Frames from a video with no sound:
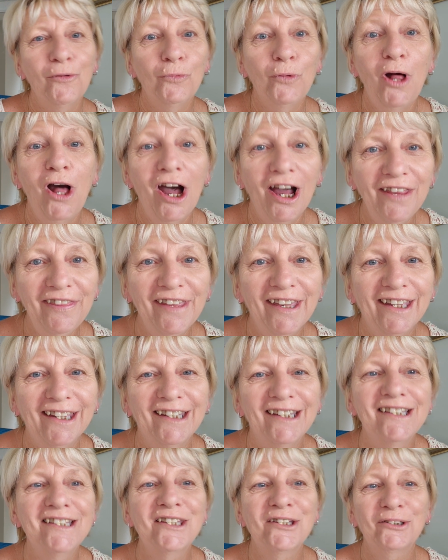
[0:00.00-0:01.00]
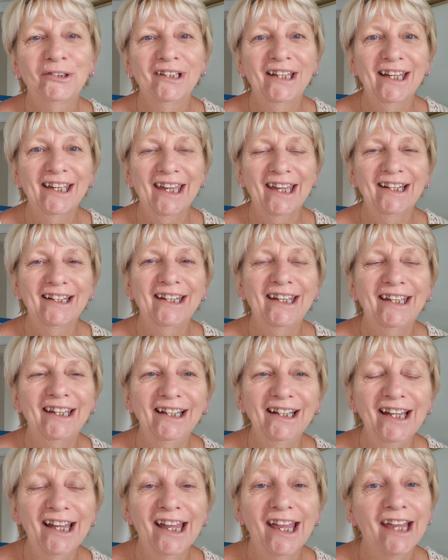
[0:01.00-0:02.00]
Well, hi there, it's Julie again
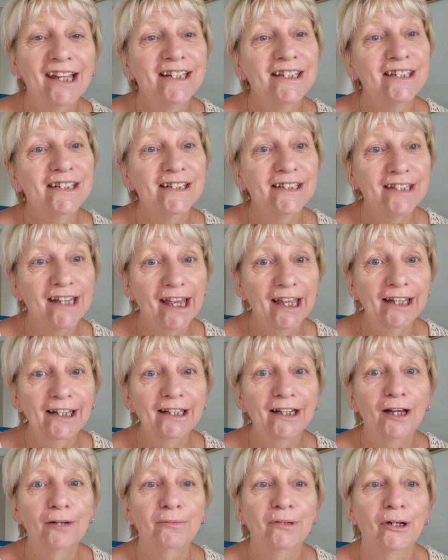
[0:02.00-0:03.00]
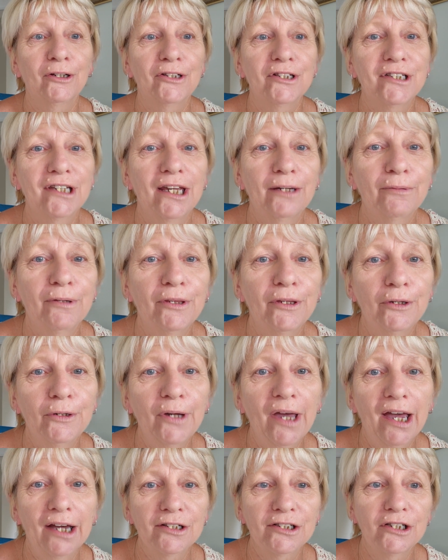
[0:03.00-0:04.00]
here, and today I'm going to share with
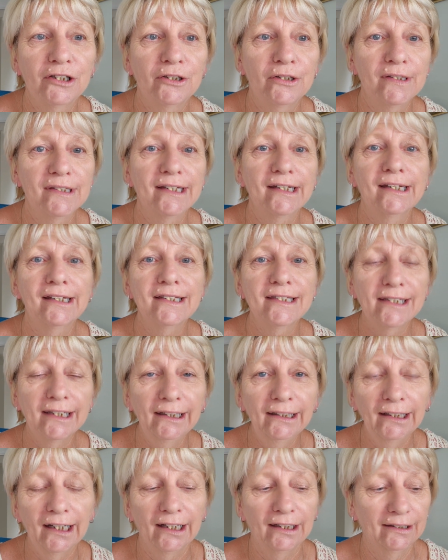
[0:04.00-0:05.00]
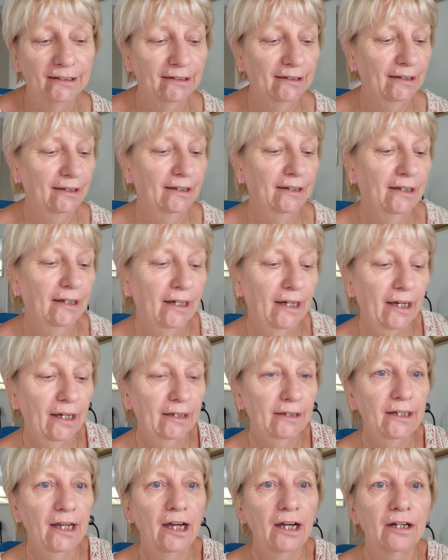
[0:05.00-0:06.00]
you how to use a concealer.
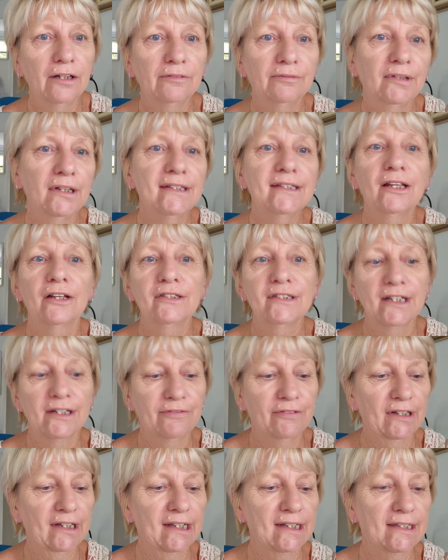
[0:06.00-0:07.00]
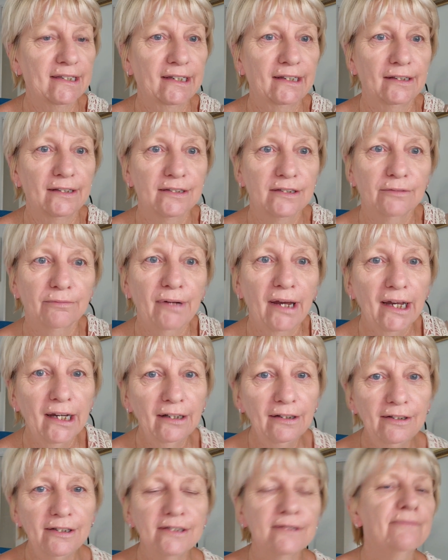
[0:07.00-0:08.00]
Now, there's lots of different concealers
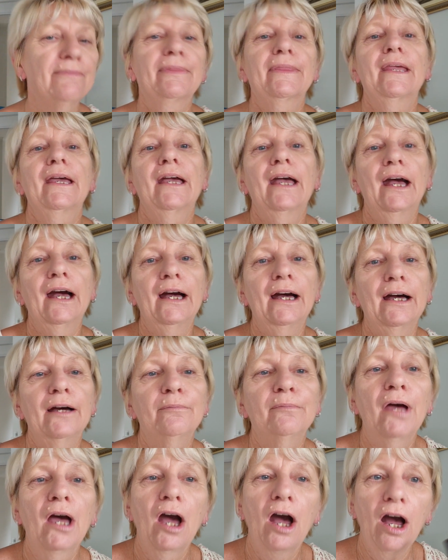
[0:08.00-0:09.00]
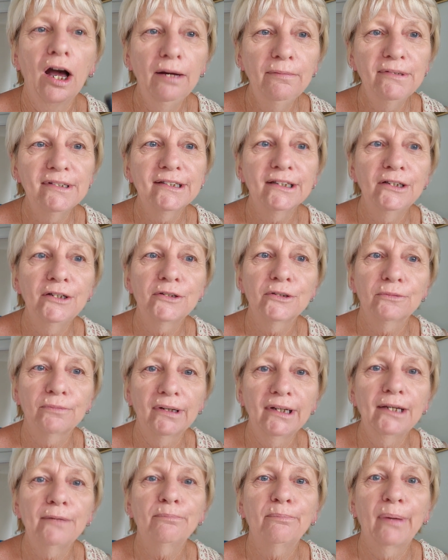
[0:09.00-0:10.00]
around. I'm just going to do
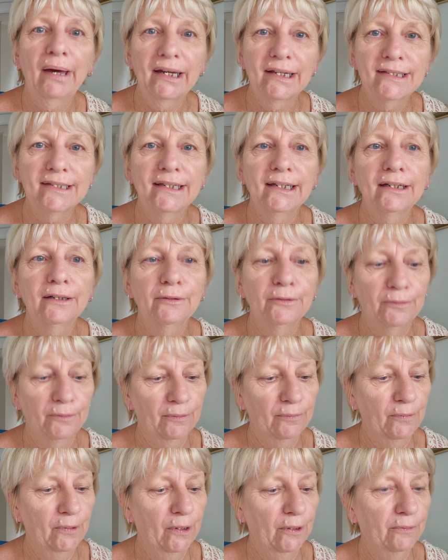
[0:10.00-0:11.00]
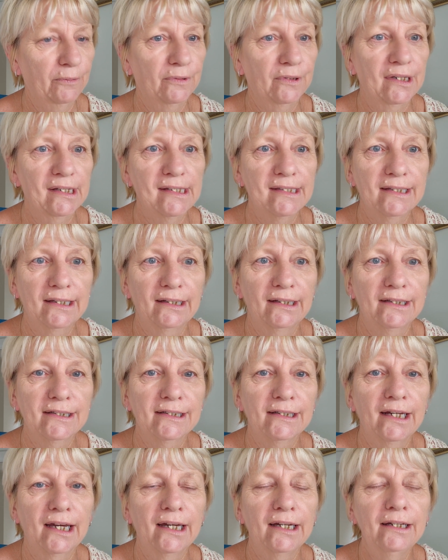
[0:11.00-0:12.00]
really basic work with concealer
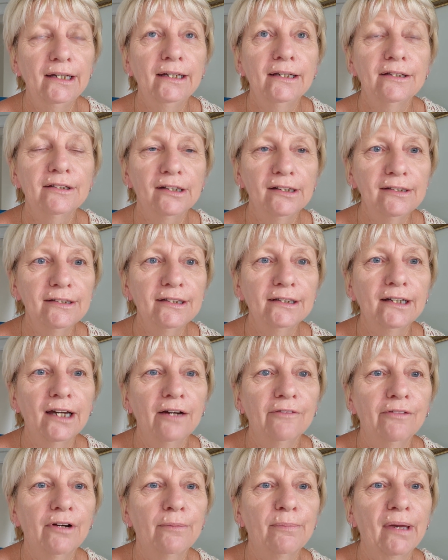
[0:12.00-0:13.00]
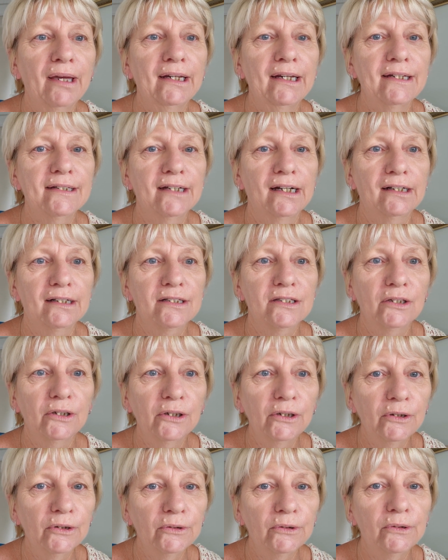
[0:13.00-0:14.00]
today, just to cover up any dark
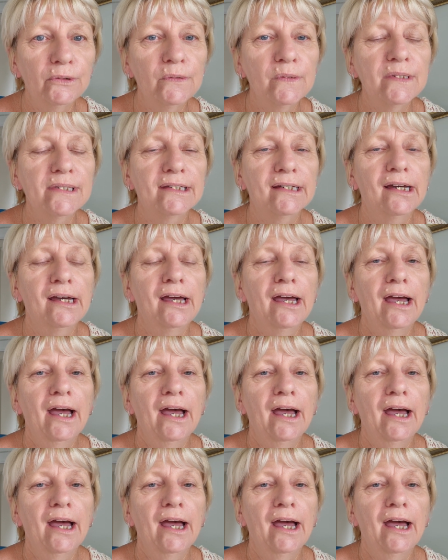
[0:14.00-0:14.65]
circles,